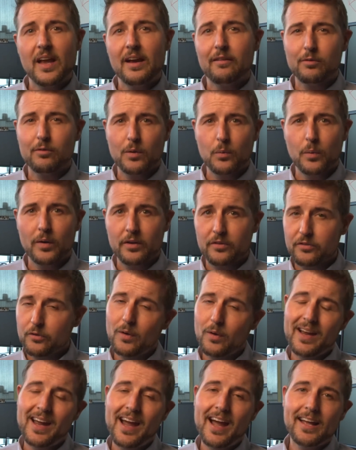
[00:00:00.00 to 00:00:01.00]
everywhere,
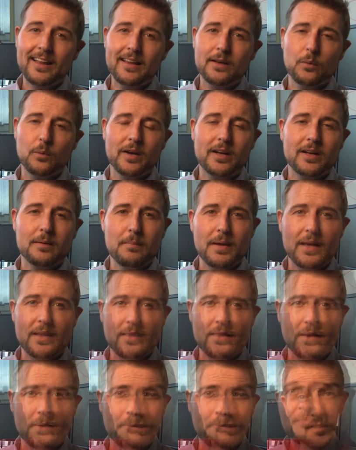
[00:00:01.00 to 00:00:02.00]
so I highly
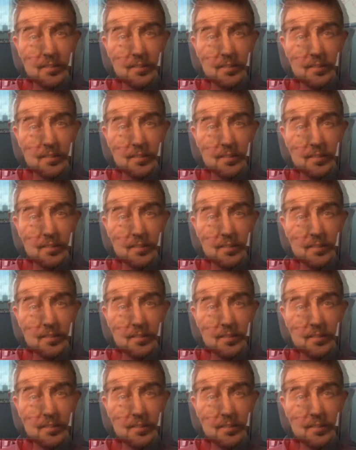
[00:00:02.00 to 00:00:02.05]
recommend them.